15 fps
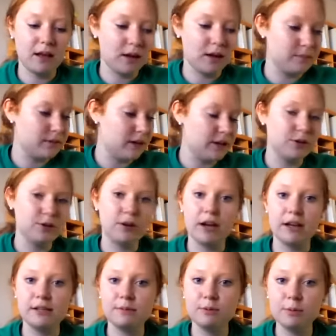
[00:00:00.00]
that you
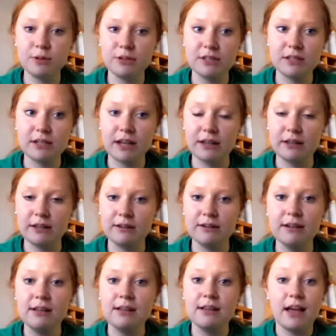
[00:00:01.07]
guys will put
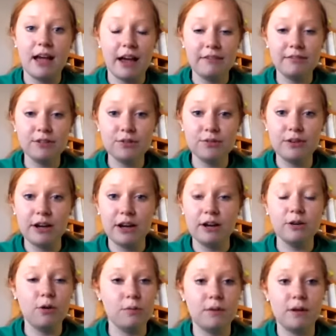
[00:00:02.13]
together after
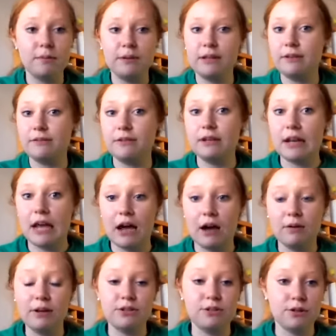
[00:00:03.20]
fair, or maybe even
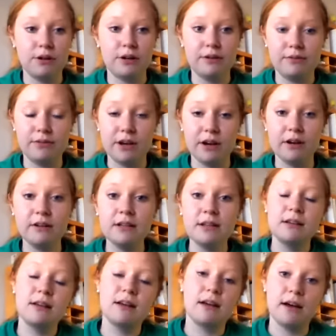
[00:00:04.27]
now and during fair,
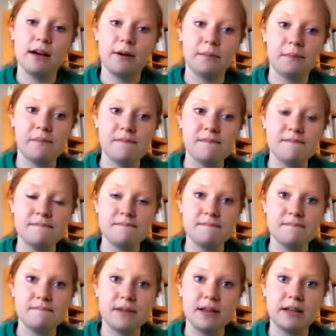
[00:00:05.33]

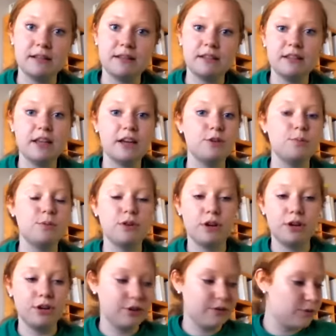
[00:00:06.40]
that you put
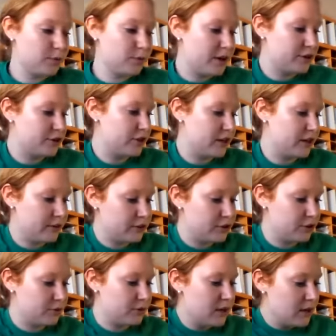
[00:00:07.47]
all your information
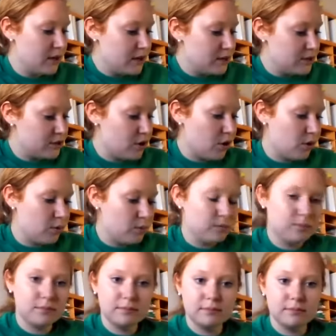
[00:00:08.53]
into. So
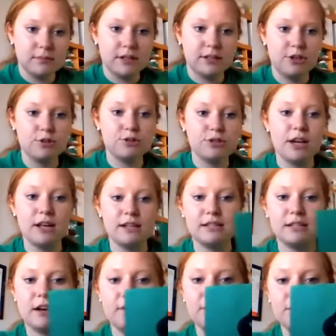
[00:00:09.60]
usually
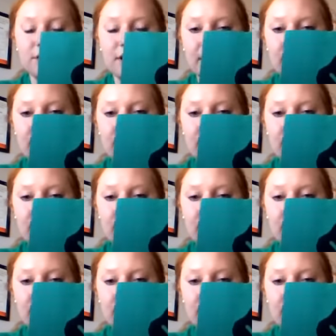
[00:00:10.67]
has a cover